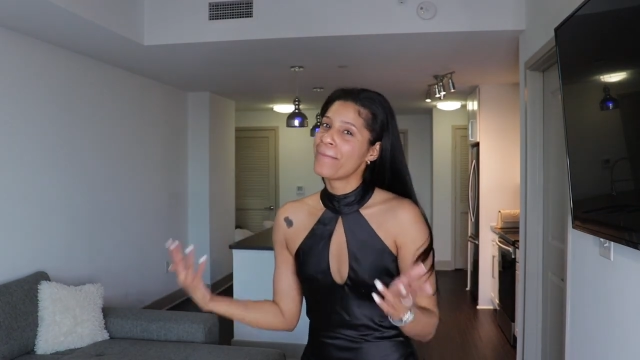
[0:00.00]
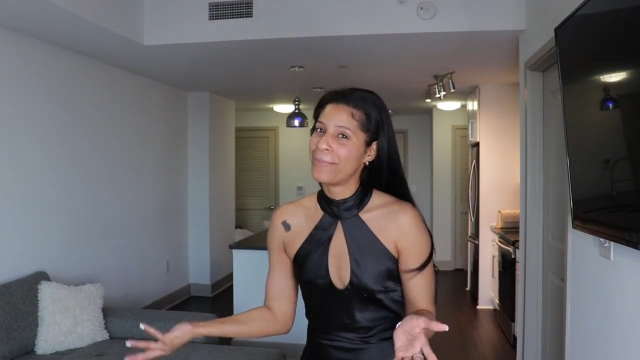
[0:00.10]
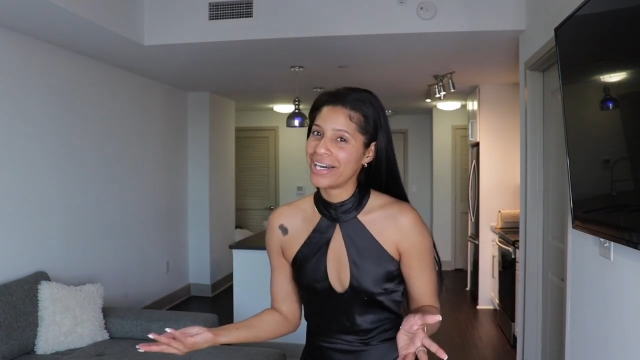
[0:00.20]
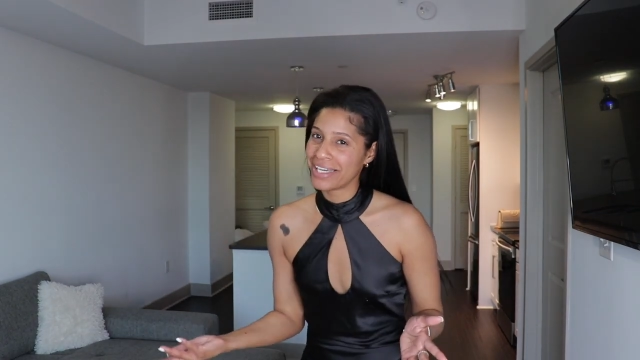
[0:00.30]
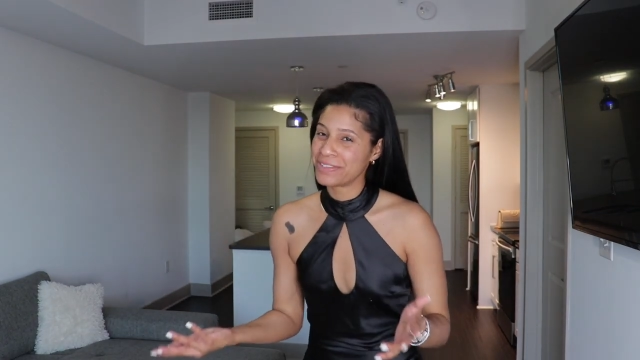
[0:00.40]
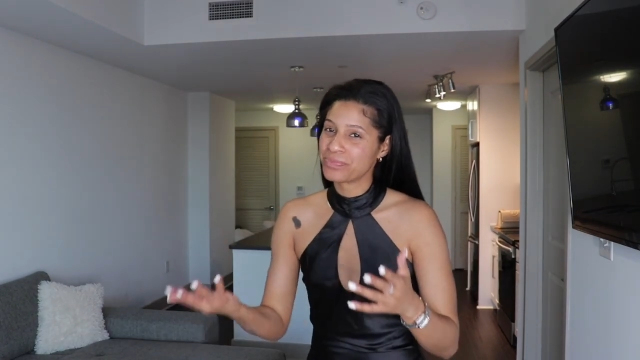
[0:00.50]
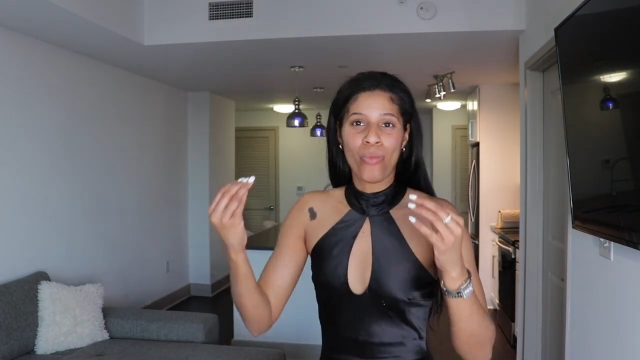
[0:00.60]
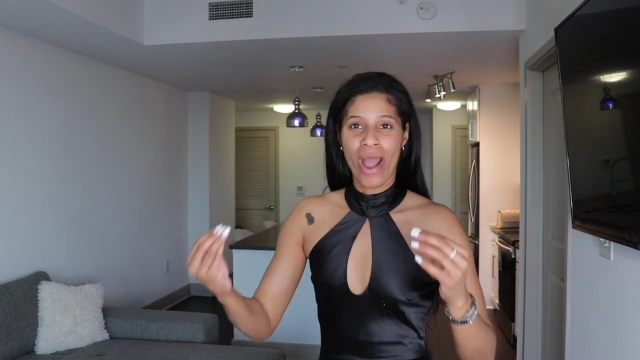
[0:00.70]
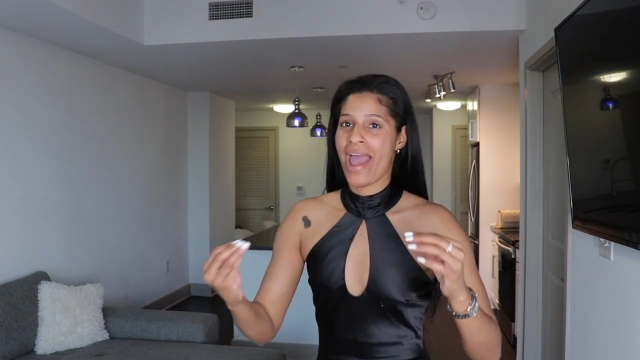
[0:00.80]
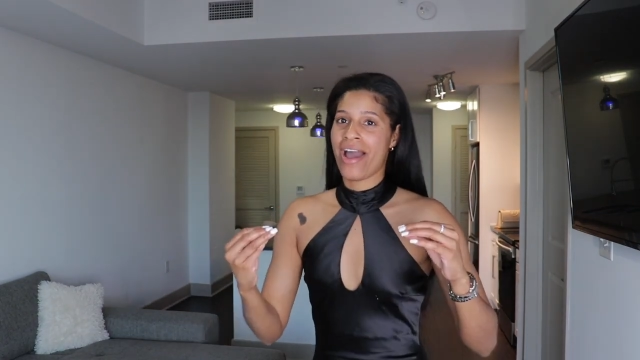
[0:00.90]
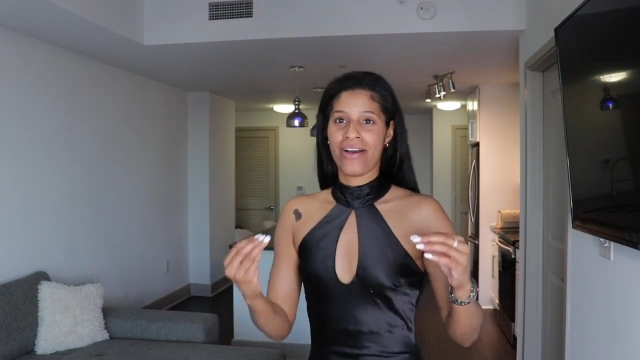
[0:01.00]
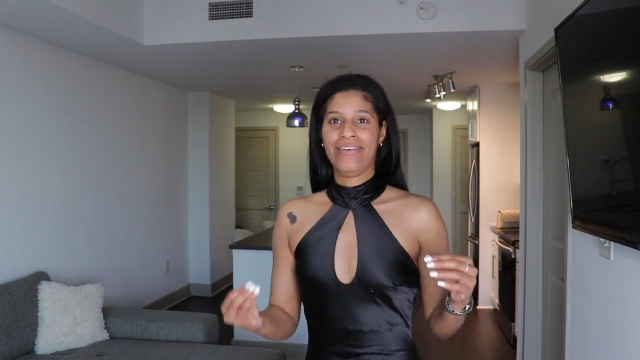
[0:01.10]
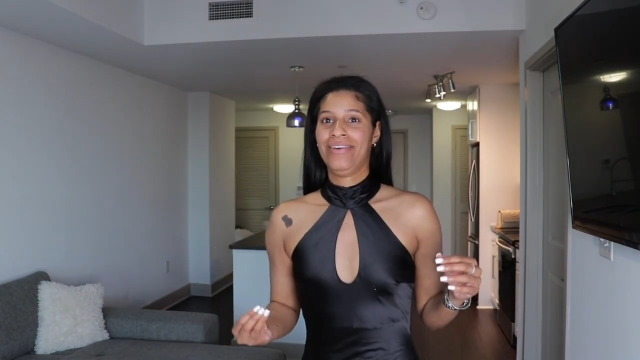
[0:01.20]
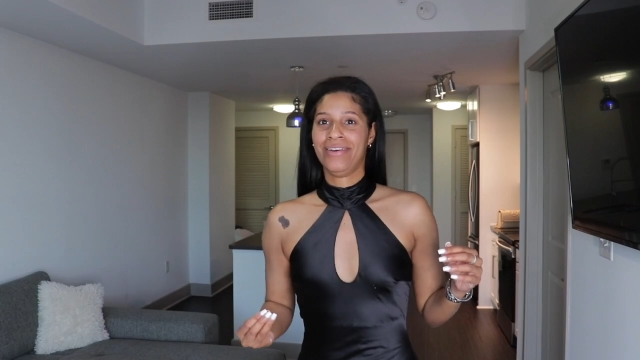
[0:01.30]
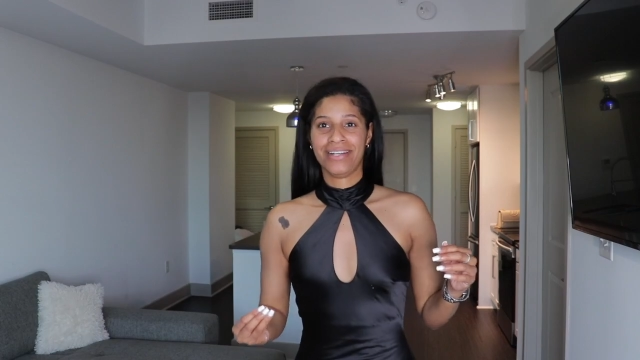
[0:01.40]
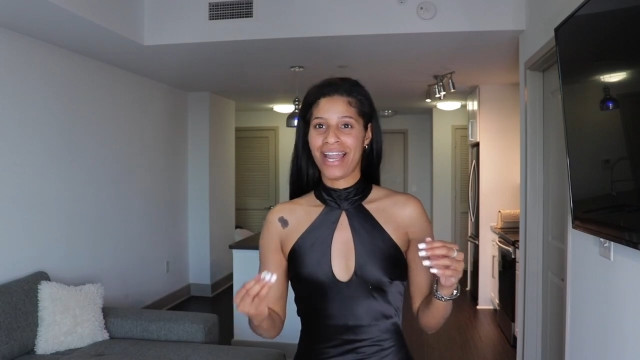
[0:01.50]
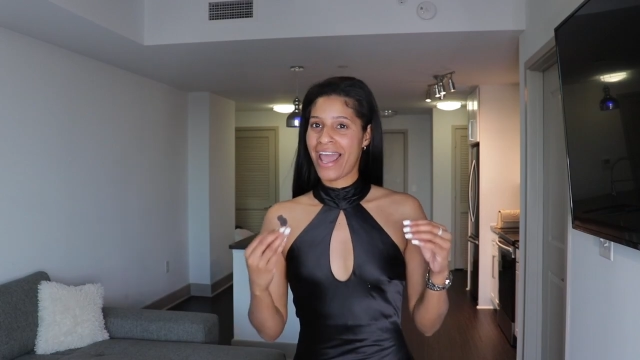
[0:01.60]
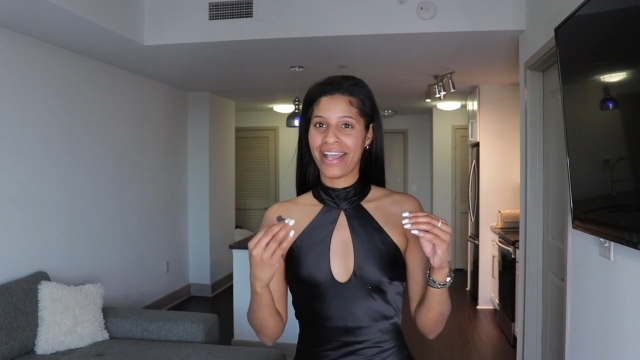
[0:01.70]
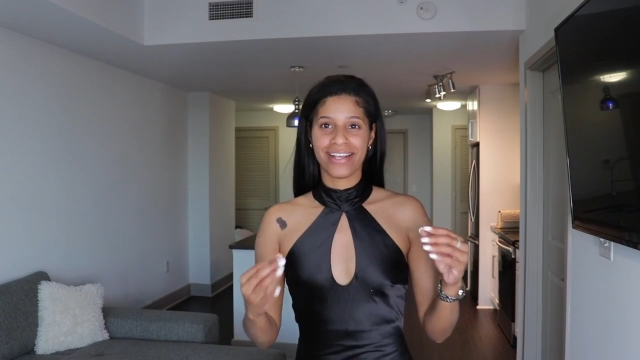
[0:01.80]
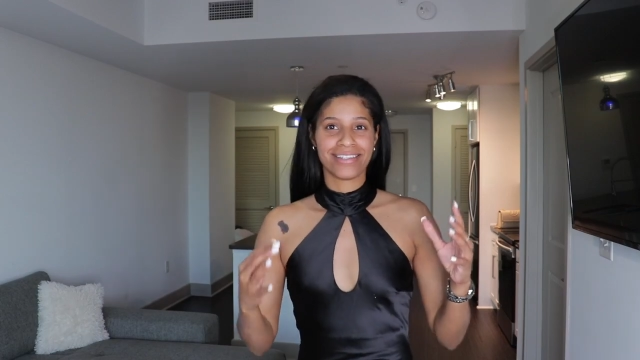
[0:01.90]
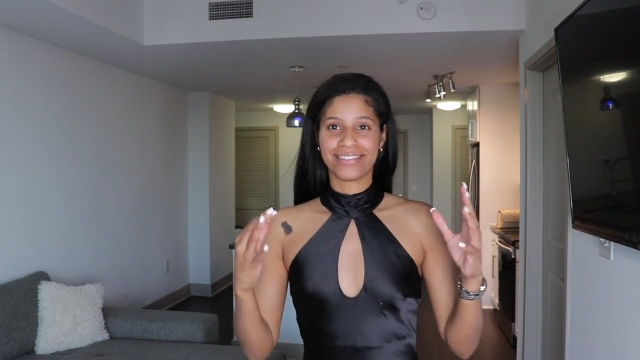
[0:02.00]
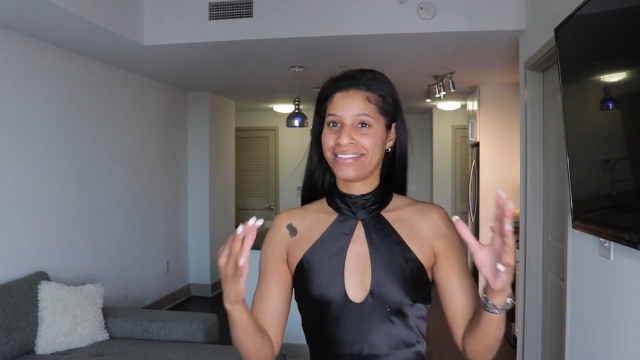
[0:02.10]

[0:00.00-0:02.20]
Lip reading: But wow, like,